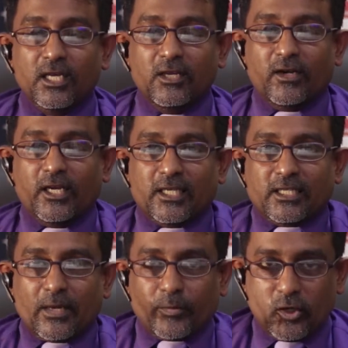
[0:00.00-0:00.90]
Even it has
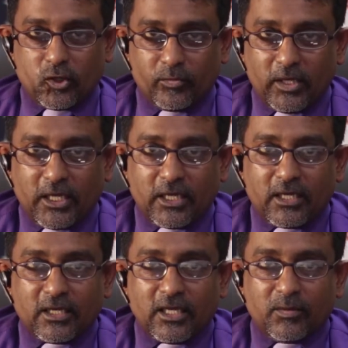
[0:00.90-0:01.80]
happened to
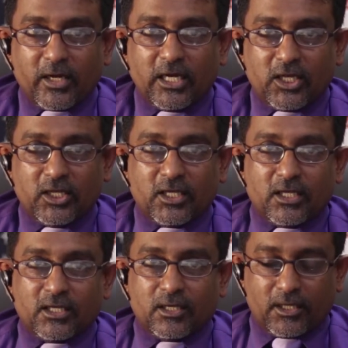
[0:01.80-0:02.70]
me in my
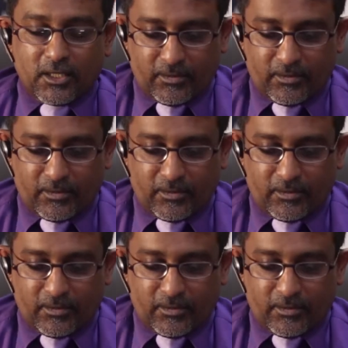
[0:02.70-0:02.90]
teaching career.